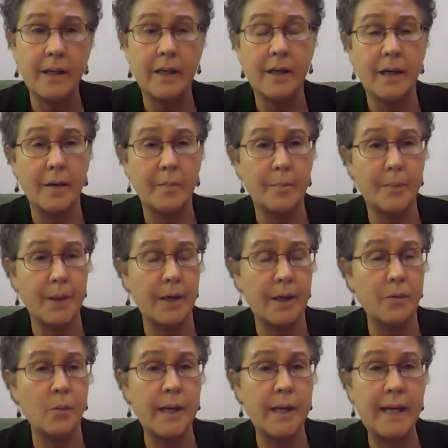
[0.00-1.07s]

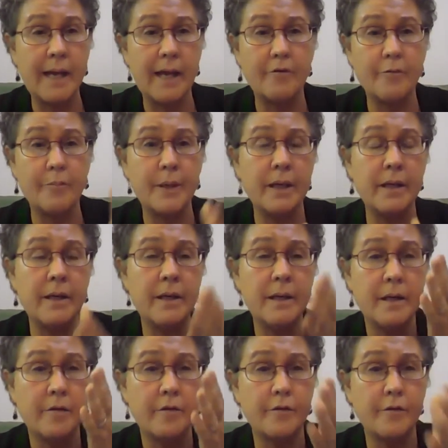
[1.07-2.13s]
but we have been,
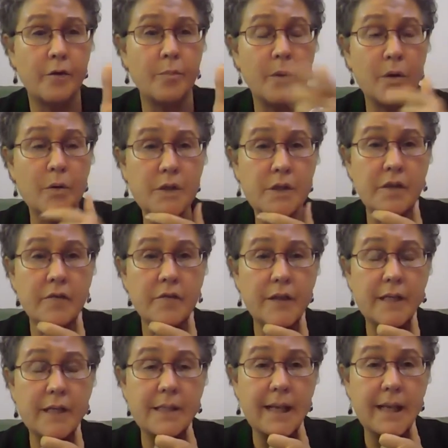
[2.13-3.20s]
for most of
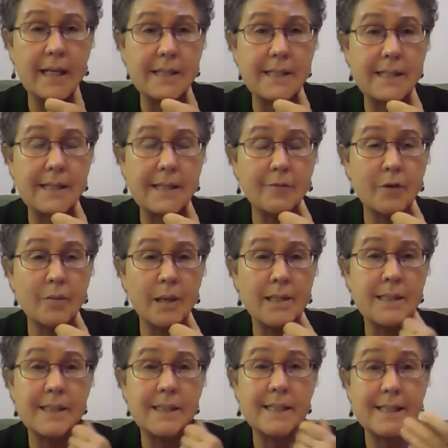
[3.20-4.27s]
these last several
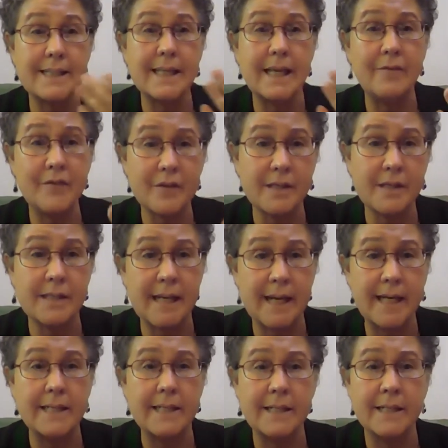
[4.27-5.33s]
months, the safest
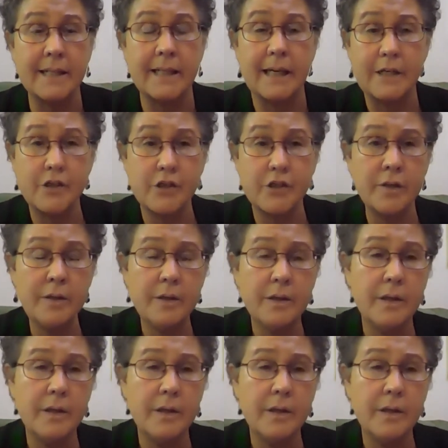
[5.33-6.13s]
state in the nation